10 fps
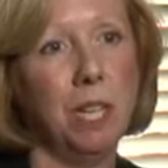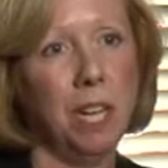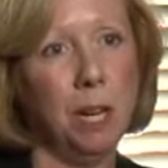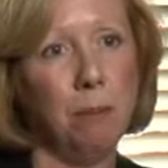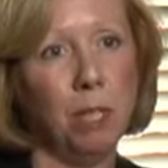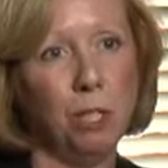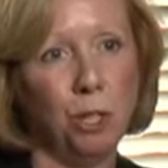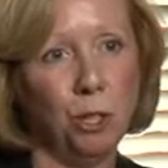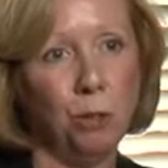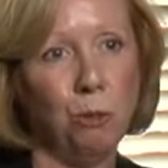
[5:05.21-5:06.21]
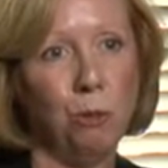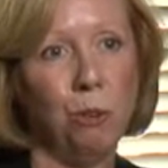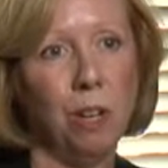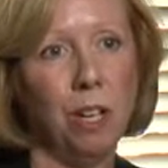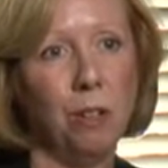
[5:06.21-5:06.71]
being able
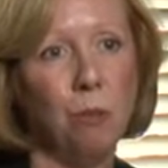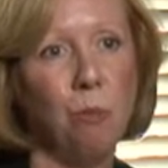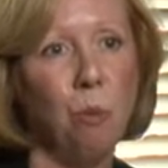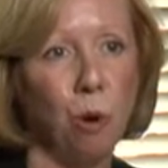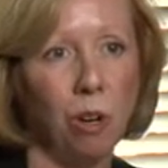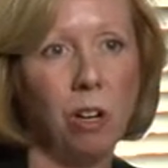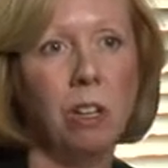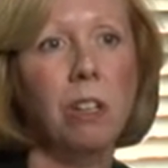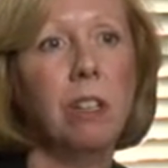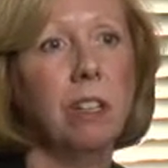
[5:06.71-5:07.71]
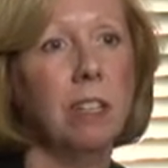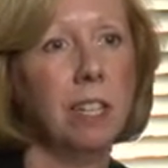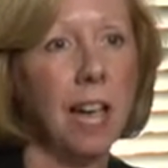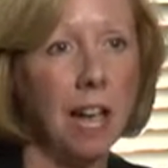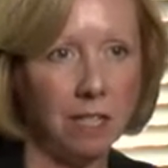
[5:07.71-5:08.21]
to work
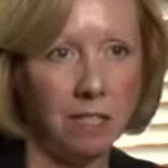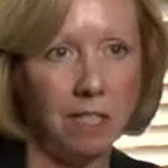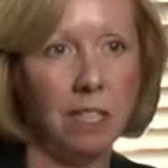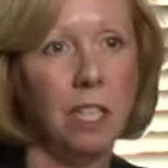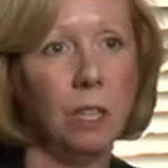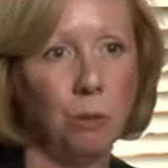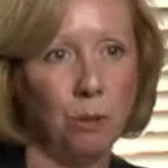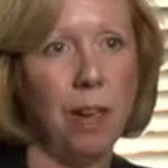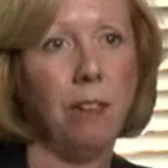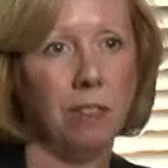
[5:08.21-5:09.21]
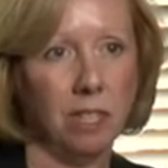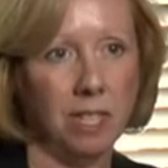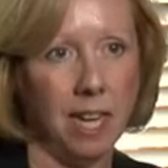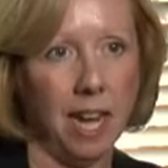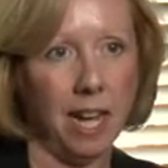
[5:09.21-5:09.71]
constantly throughout
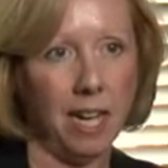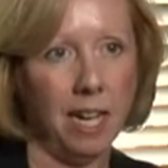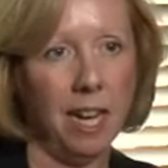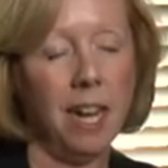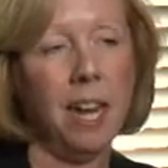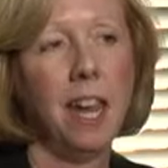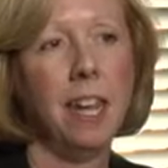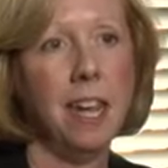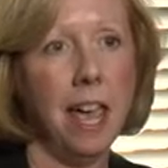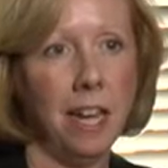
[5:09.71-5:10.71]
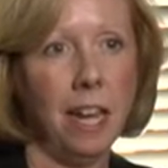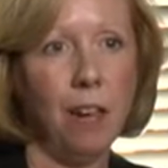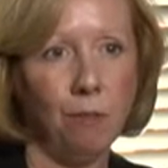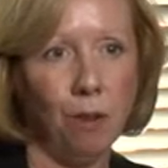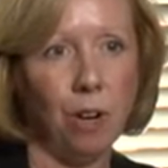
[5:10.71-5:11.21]
the day and not
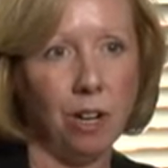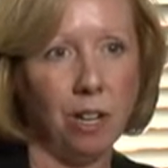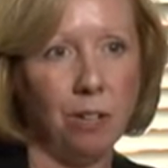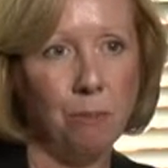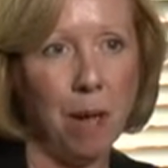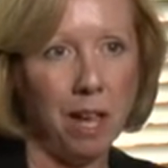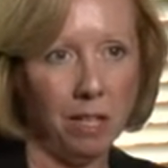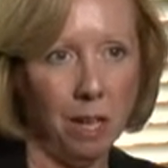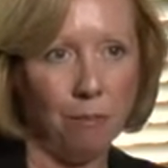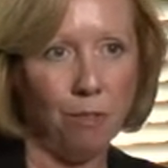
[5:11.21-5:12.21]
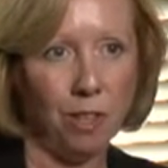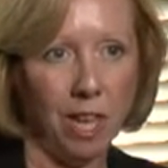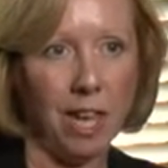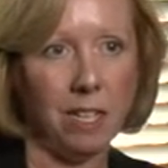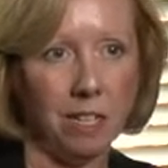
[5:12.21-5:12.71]
have work pile up for
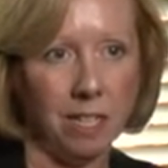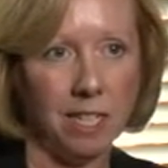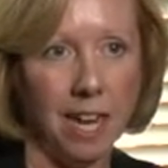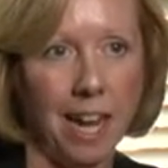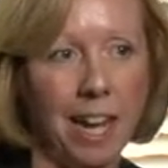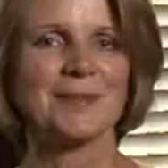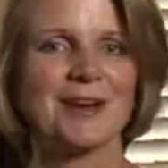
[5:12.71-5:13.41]
the end of the day.